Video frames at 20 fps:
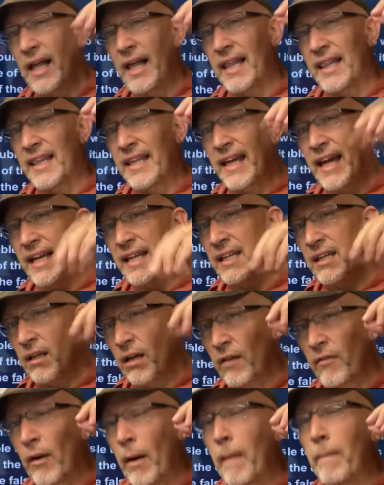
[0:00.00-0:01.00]
the idea
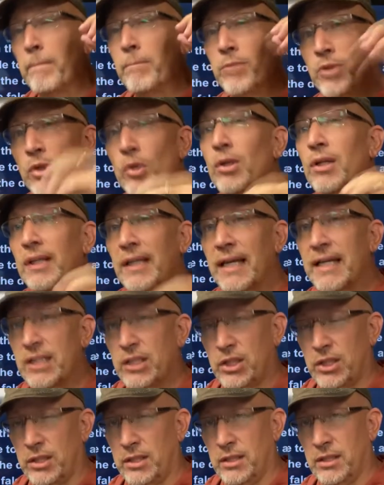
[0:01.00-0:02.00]
of
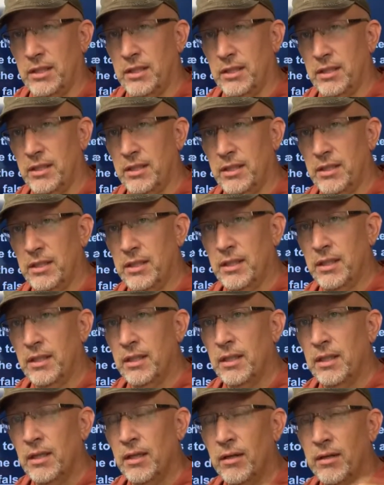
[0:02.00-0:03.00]
mutilation
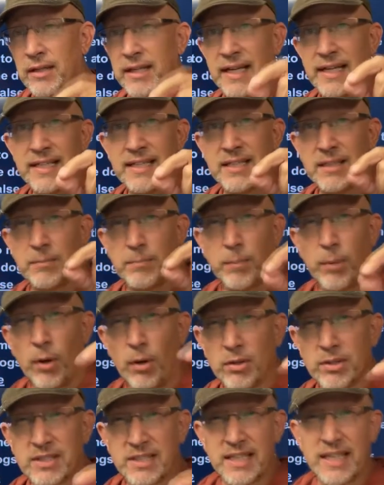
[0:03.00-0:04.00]
okay
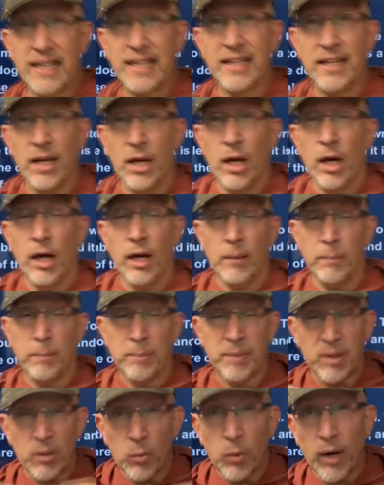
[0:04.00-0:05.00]
paul's saying uh,
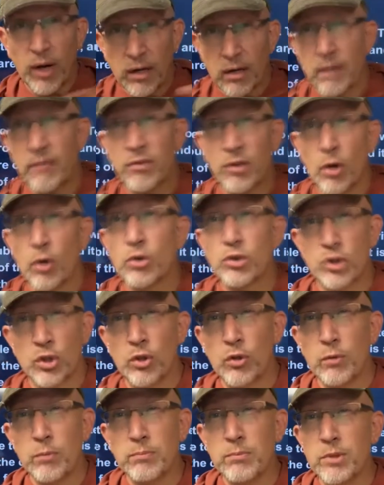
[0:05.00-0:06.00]
beware of those
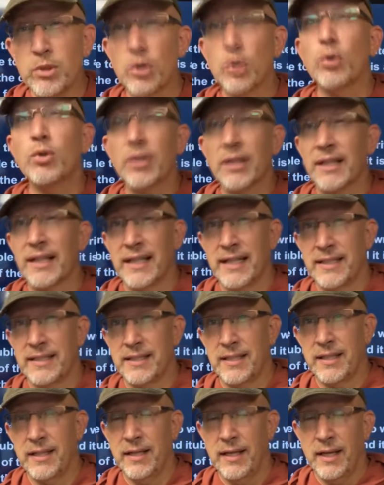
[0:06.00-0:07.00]
who mutilate
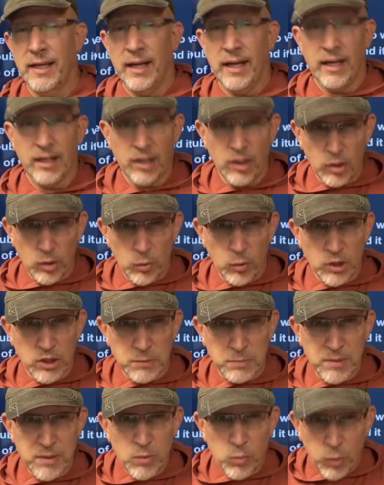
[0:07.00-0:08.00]
in other words
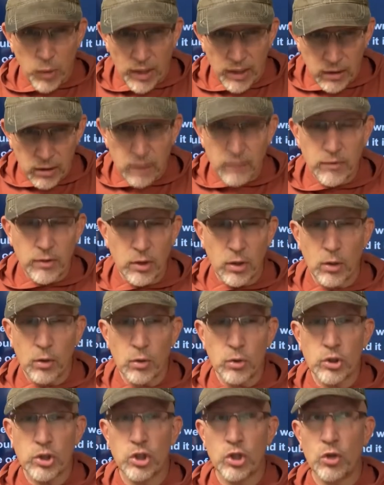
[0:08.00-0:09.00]
beware of
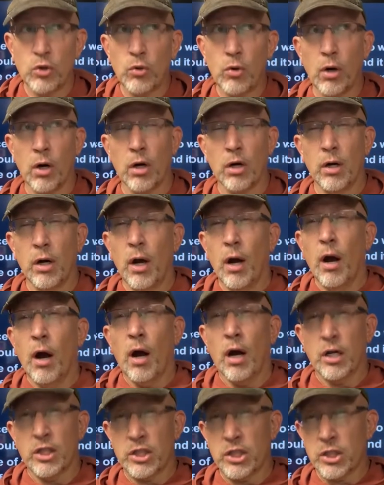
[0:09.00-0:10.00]
those who are
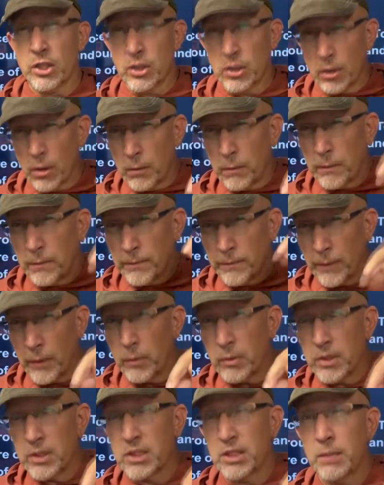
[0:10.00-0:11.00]
are so
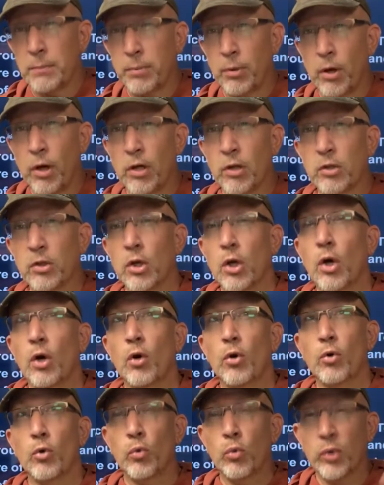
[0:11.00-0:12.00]
focused upon
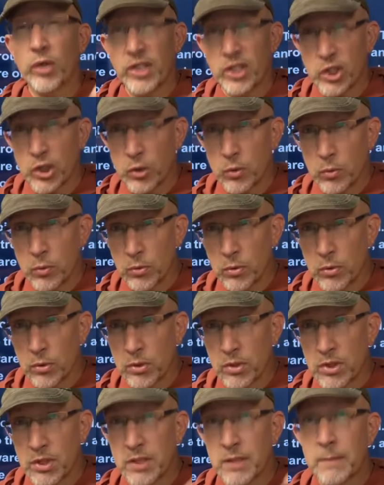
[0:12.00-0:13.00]

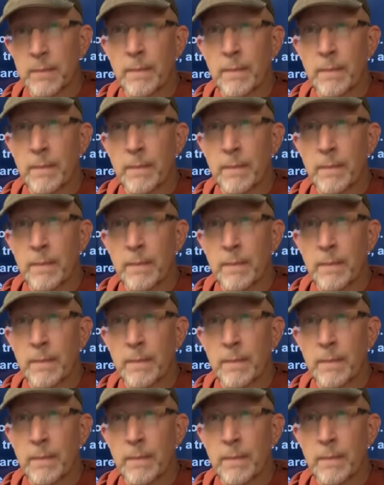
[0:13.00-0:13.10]
rituals